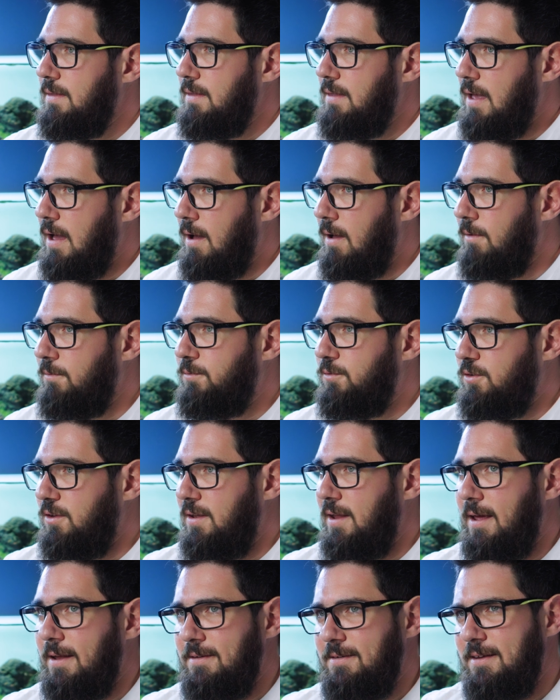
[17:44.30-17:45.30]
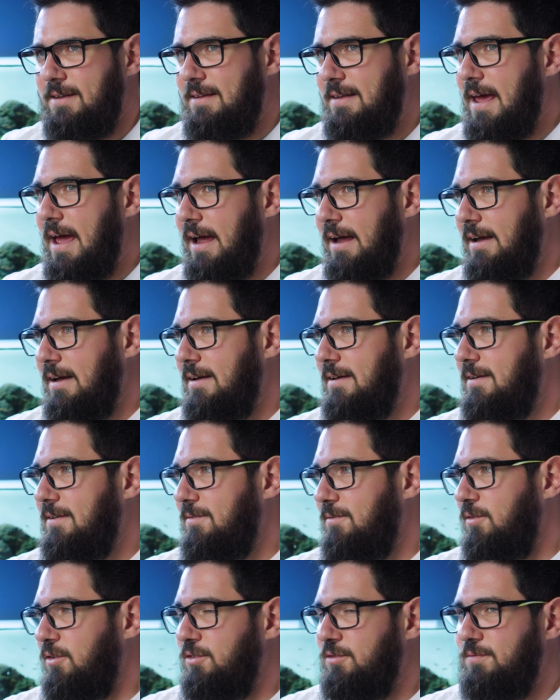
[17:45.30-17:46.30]
after that the tank
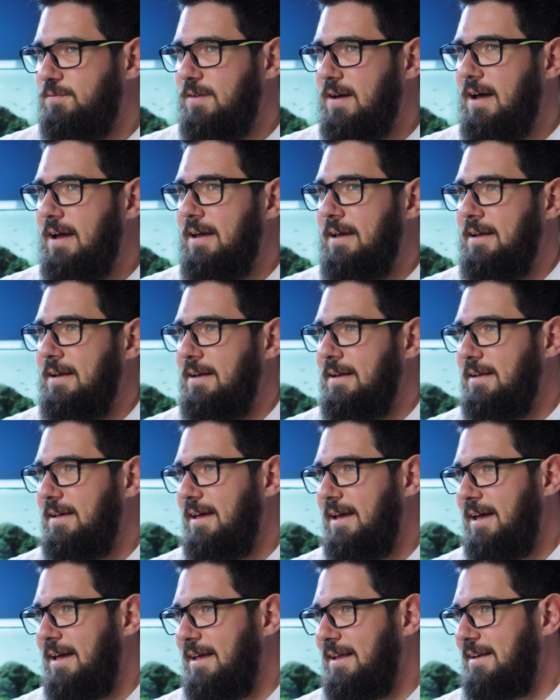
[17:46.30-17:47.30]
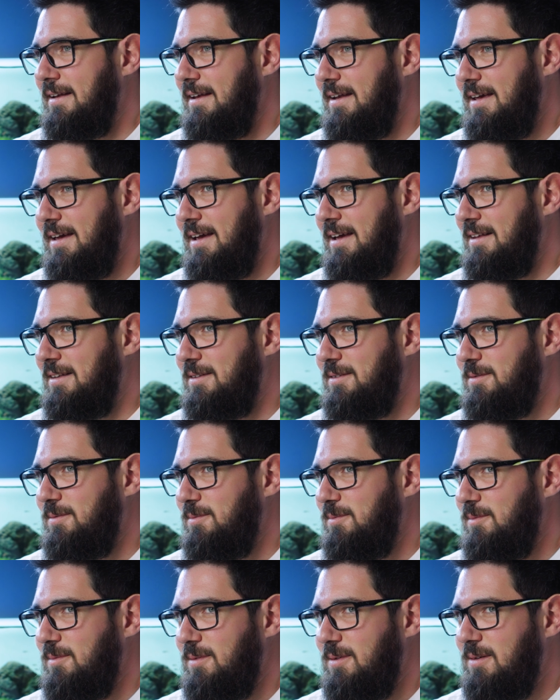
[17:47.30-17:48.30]
was fine, and it
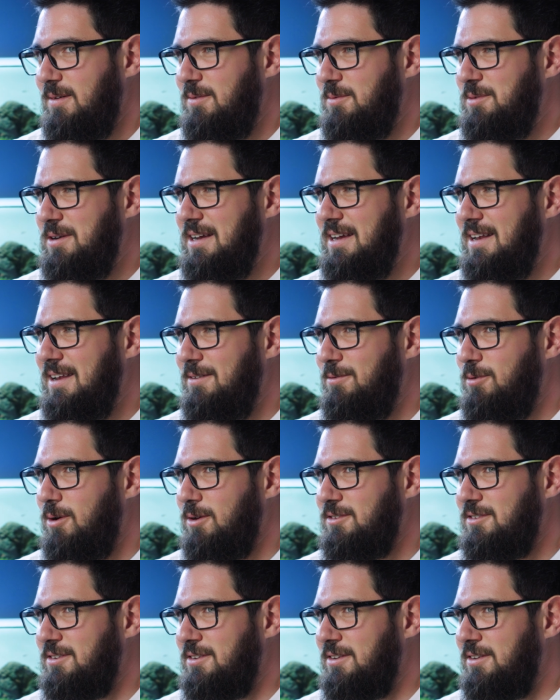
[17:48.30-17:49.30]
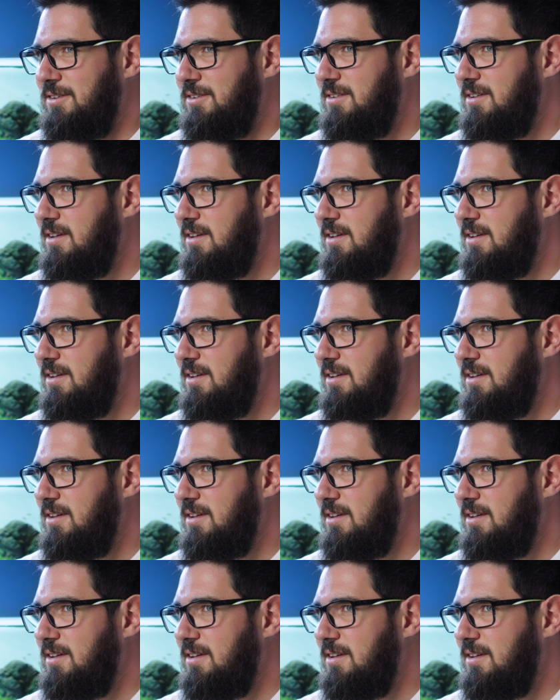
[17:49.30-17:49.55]
really wasn't.